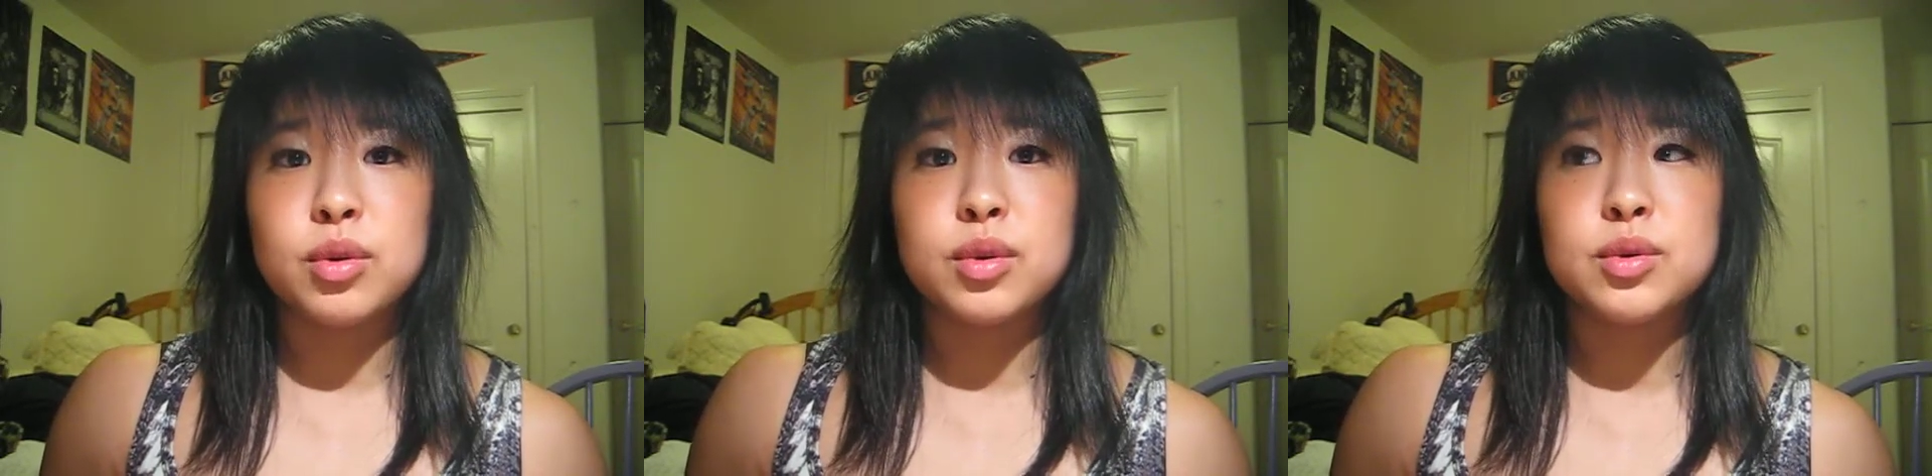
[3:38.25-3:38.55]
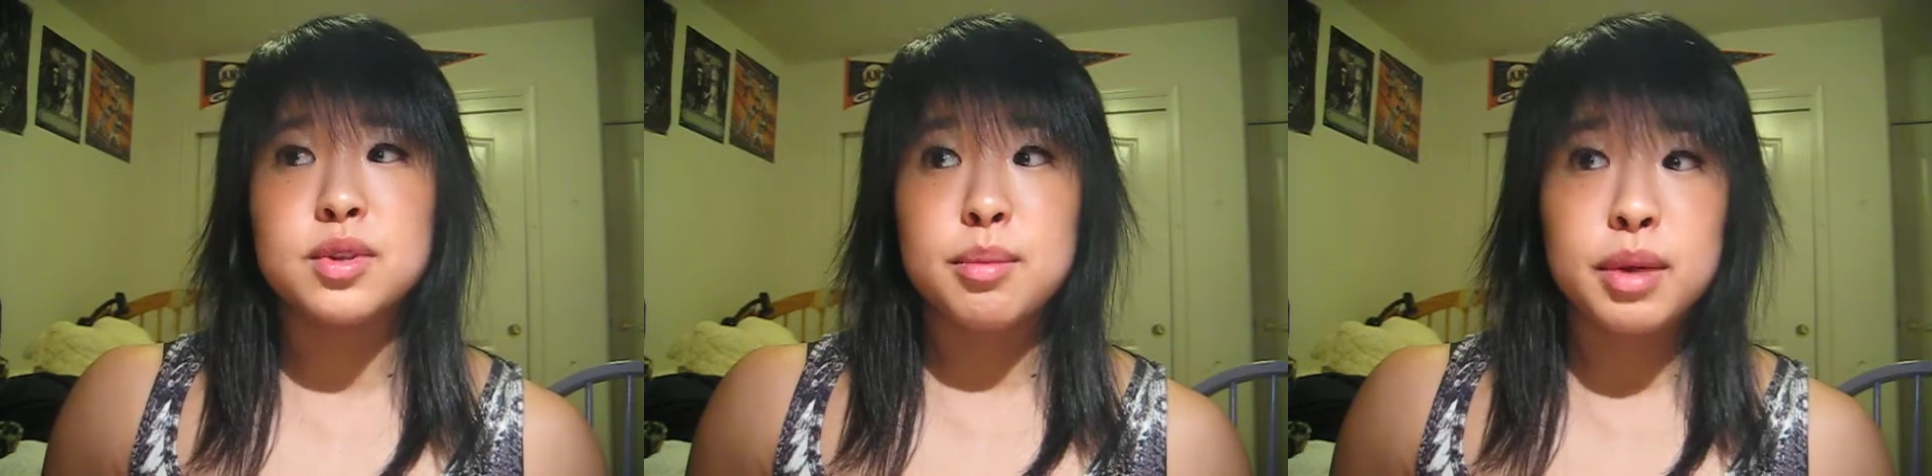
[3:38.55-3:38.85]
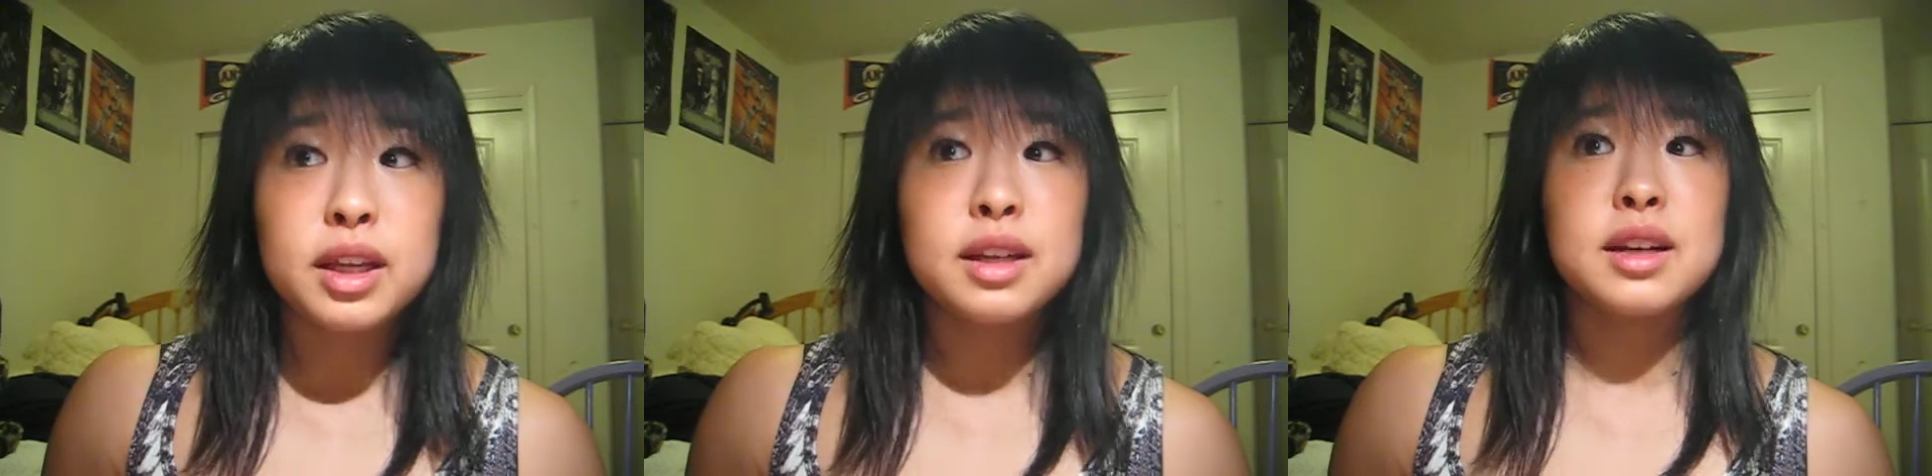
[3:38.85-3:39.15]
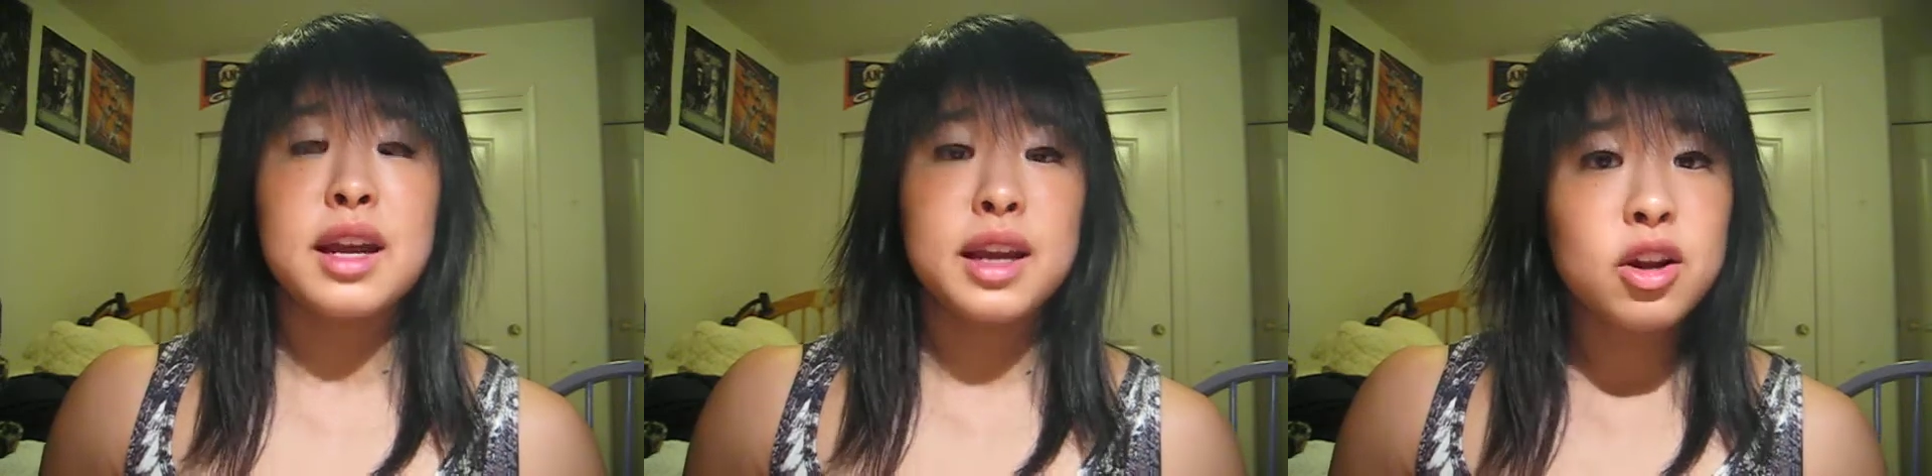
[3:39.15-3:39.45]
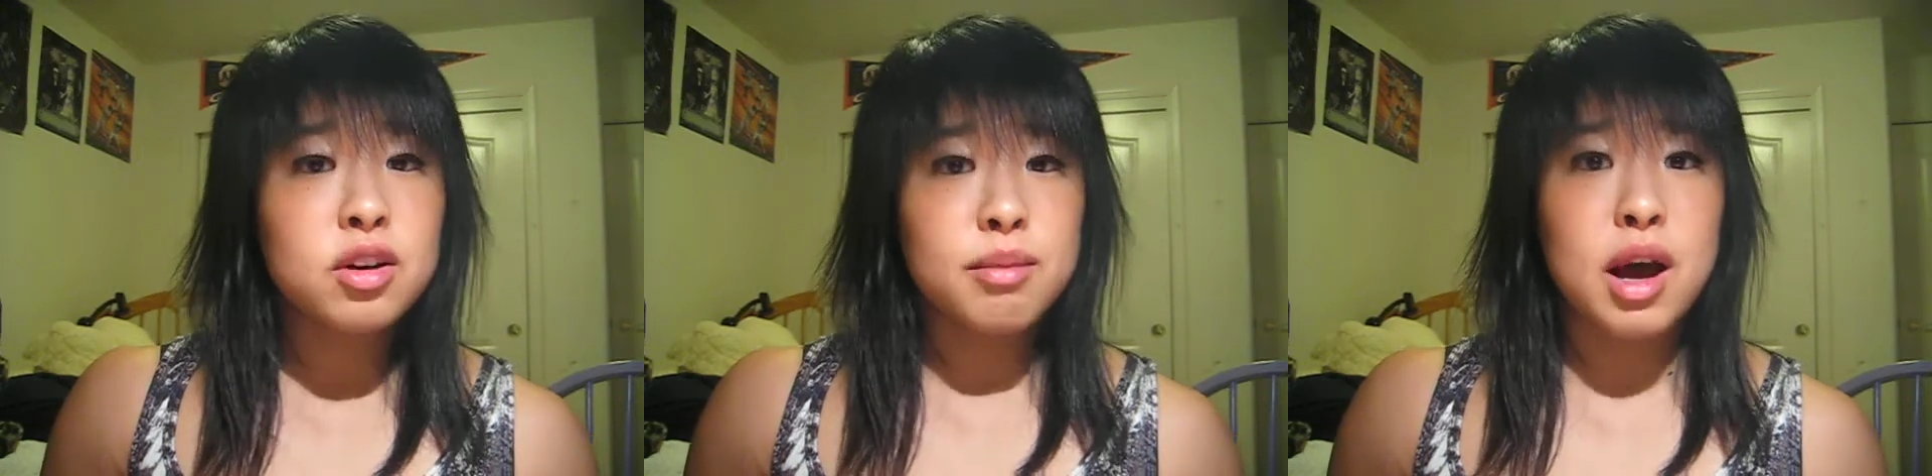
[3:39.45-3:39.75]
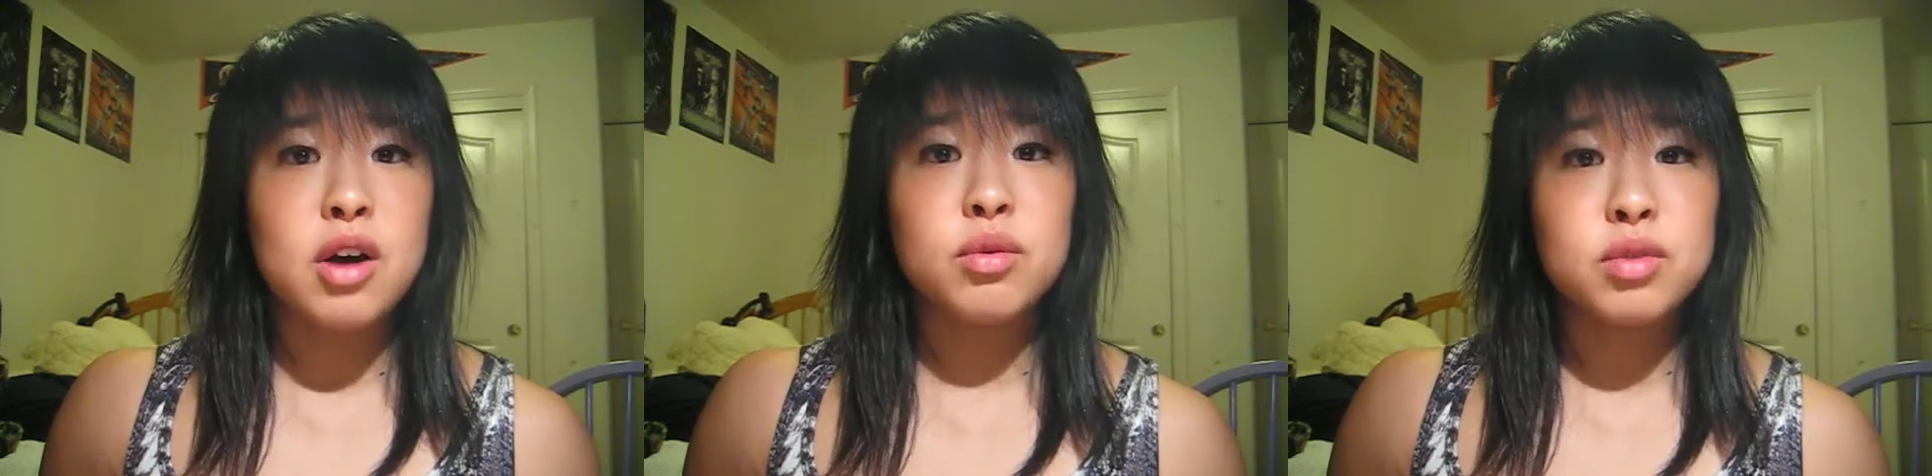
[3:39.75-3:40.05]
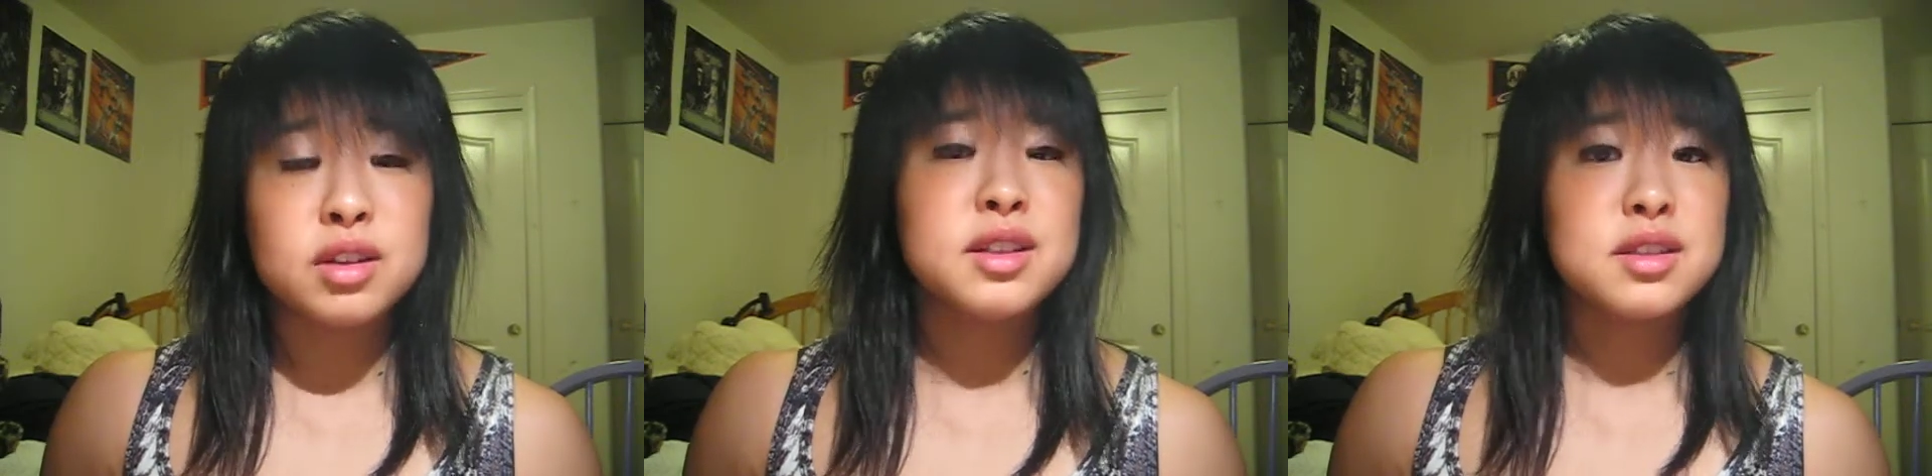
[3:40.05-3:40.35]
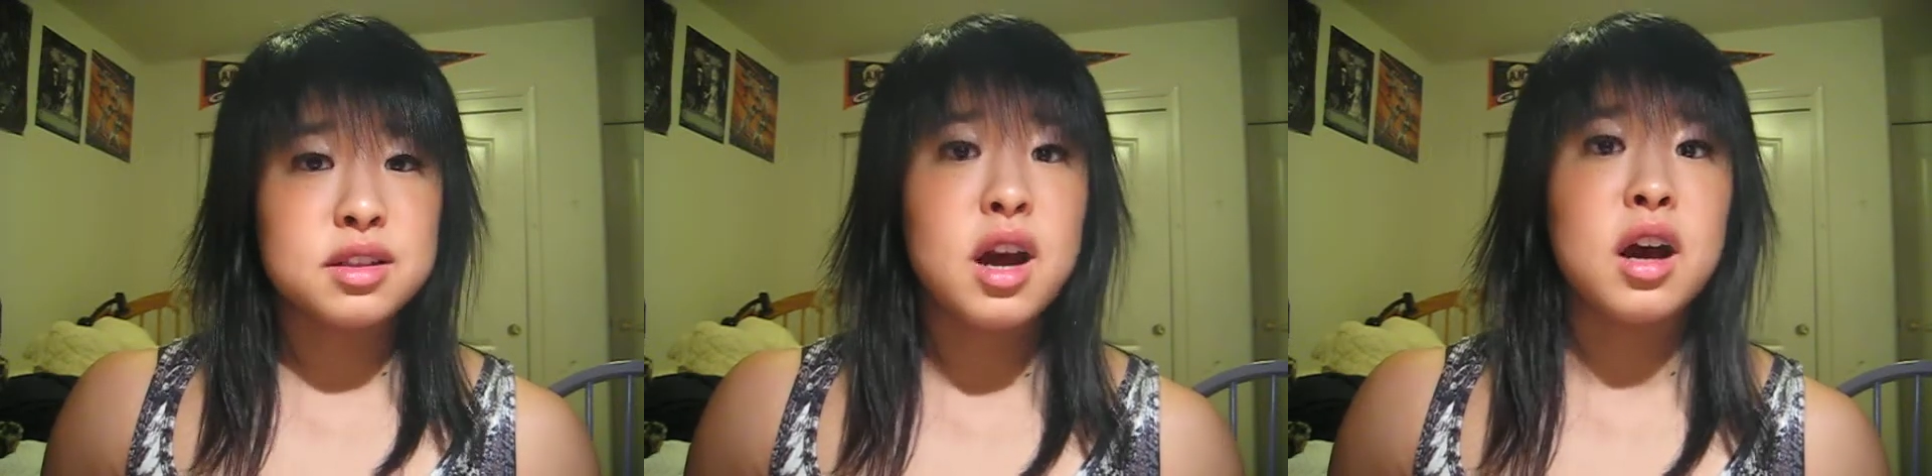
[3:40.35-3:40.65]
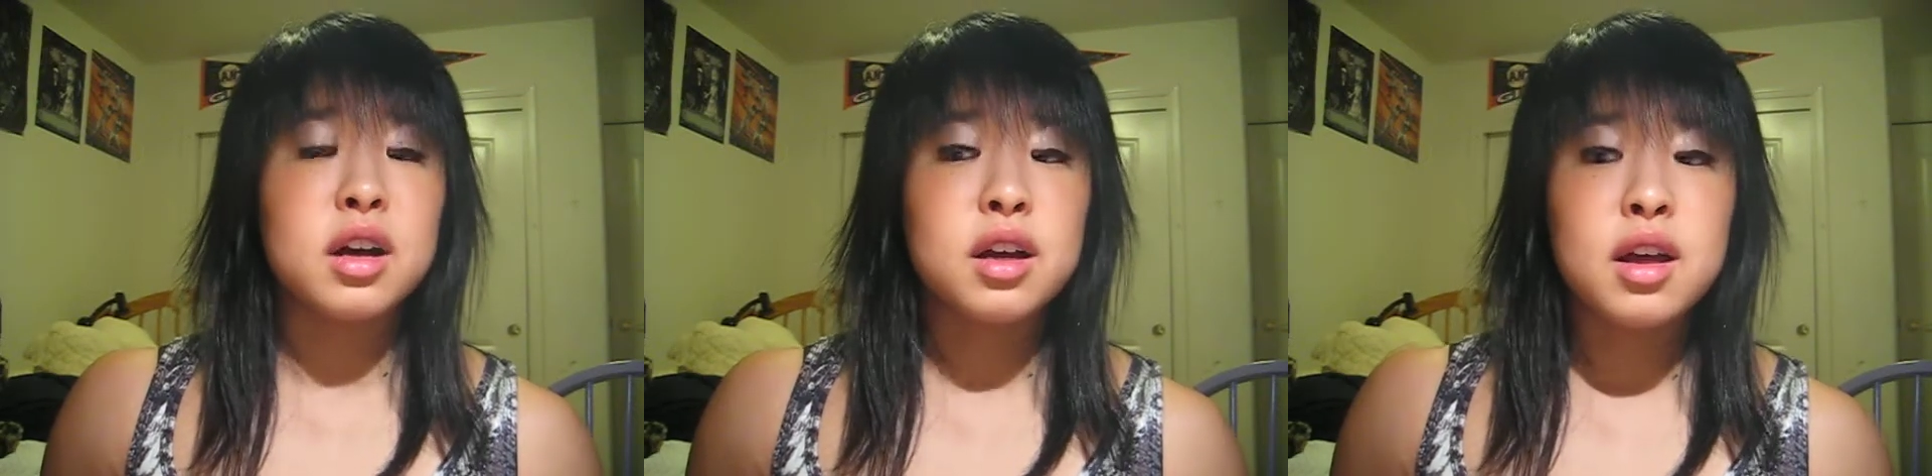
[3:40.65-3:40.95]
whose opinion I cared about really stung.